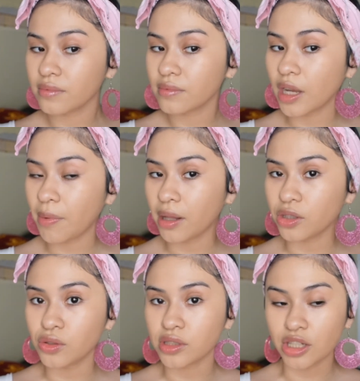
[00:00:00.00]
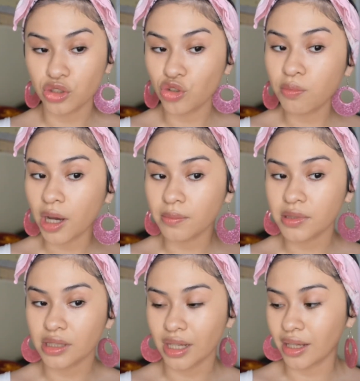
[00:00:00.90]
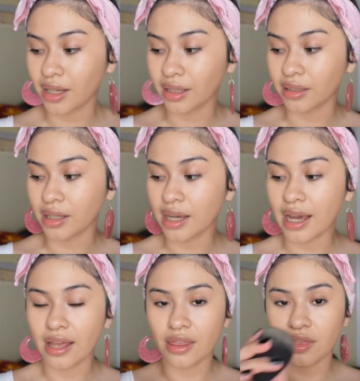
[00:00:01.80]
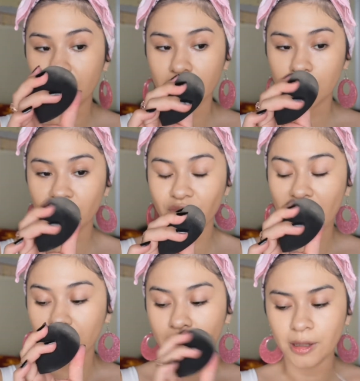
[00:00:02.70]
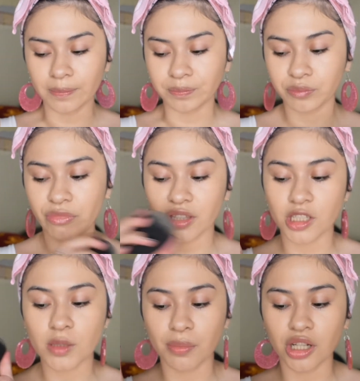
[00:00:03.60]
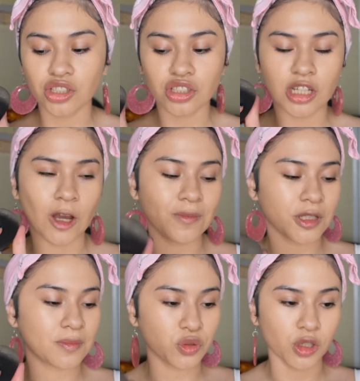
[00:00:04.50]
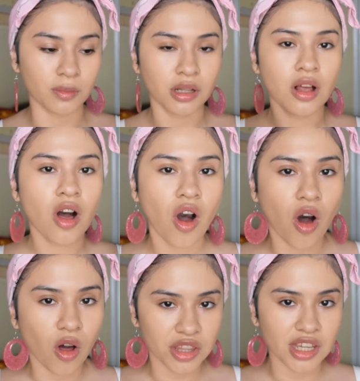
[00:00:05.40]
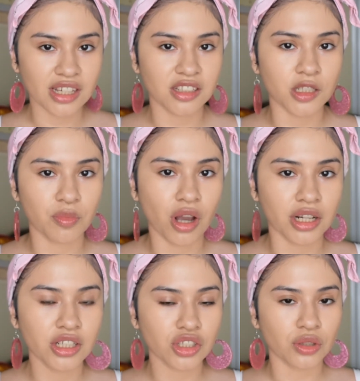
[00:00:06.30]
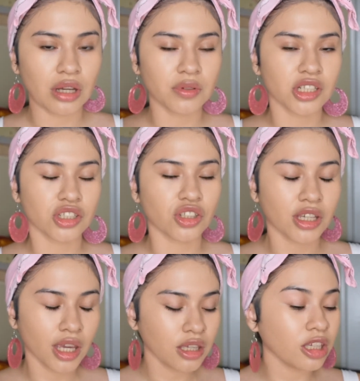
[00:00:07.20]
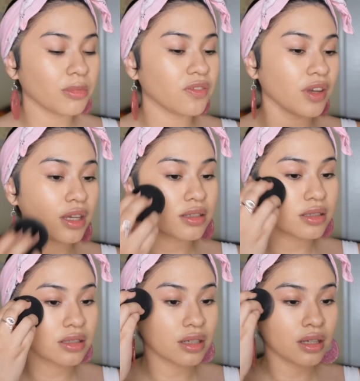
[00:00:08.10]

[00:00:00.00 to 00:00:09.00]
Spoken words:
I probably used like 2 pumps, and the sponge helps absorb all the excess products so that way it doesn't look cakey on my face,